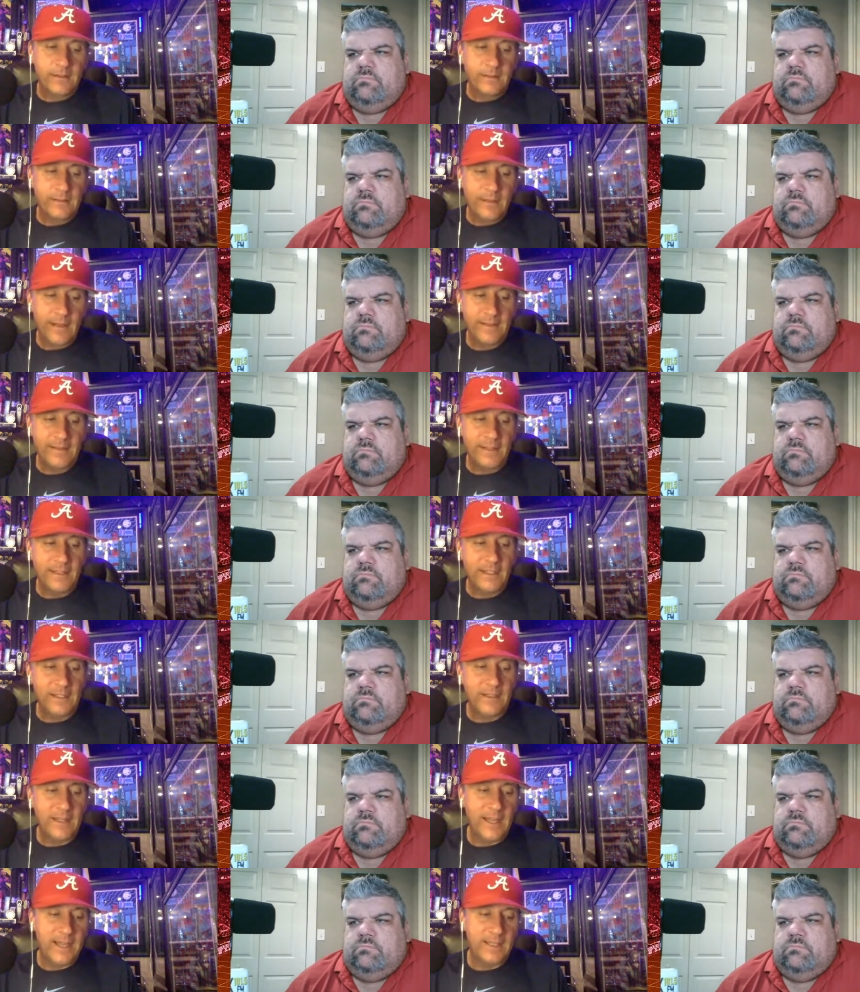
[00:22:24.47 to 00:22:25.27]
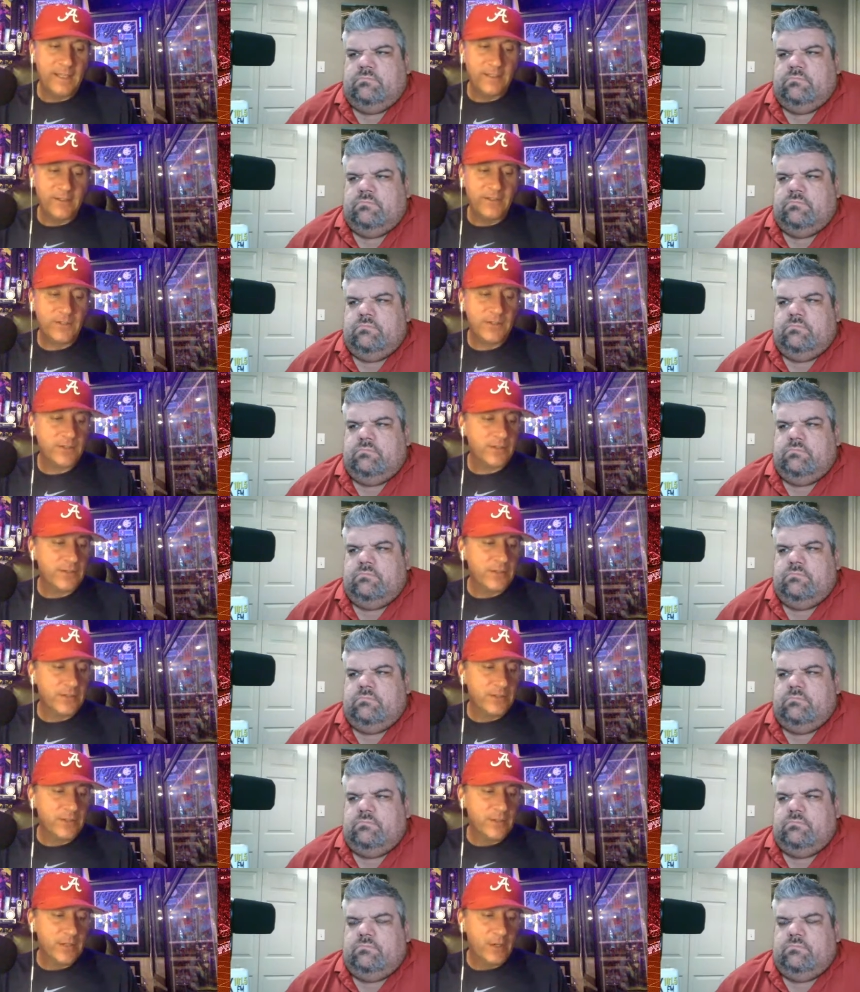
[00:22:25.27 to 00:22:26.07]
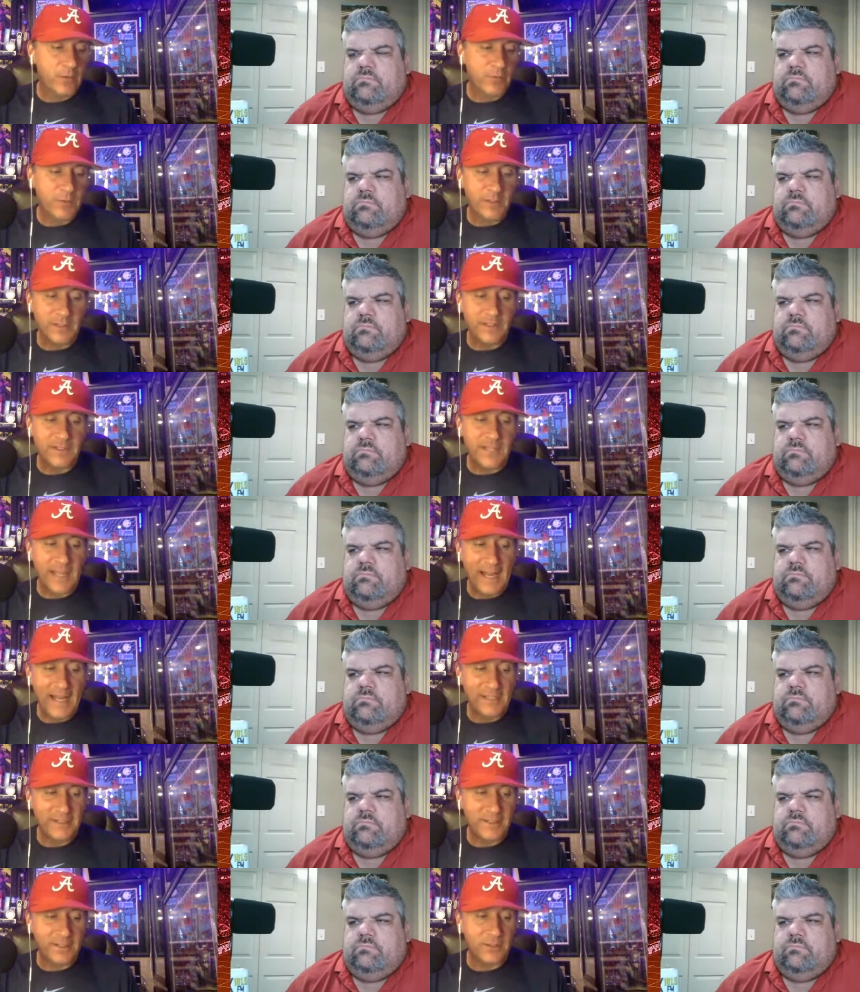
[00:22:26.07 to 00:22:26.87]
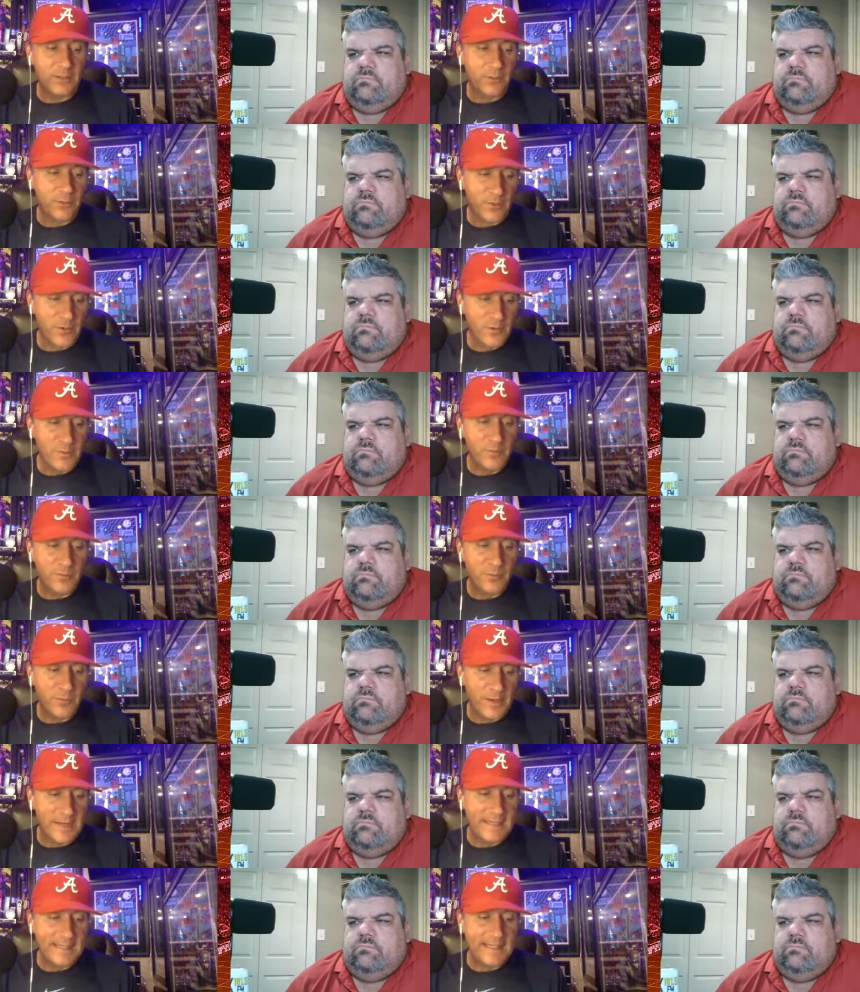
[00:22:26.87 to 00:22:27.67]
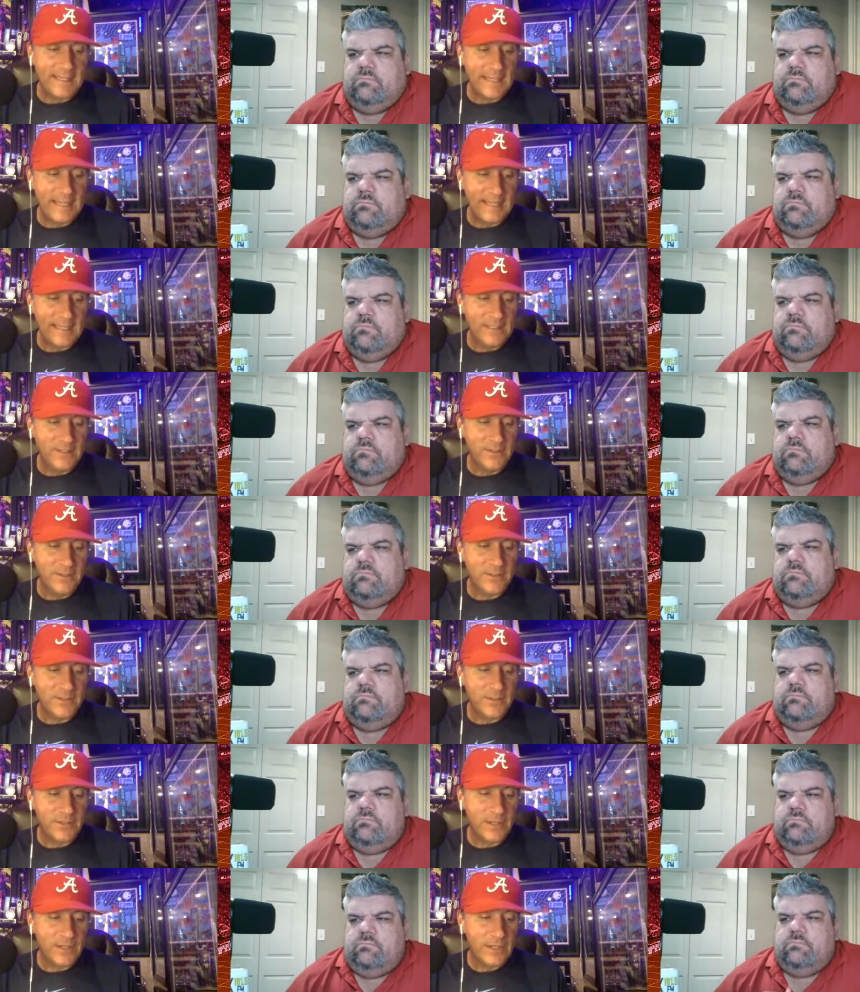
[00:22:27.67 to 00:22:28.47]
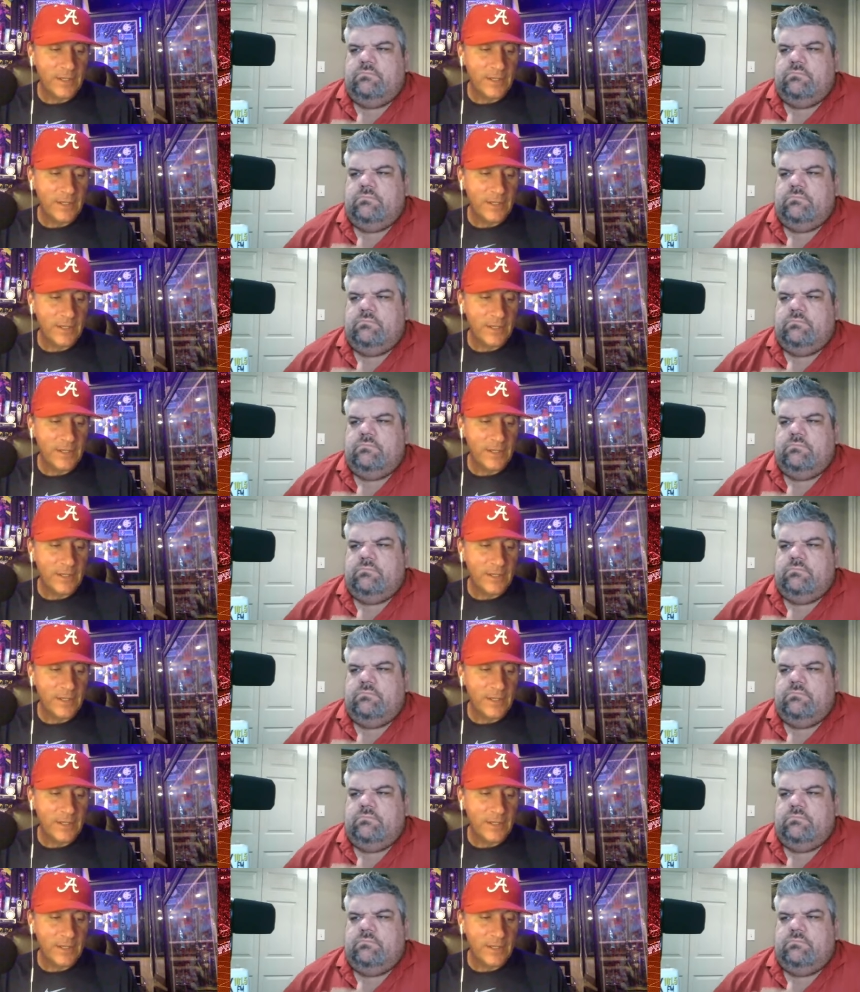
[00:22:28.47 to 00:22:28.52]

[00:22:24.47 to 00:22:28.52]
Speaker 1: I think that it's a really talented group, great kids.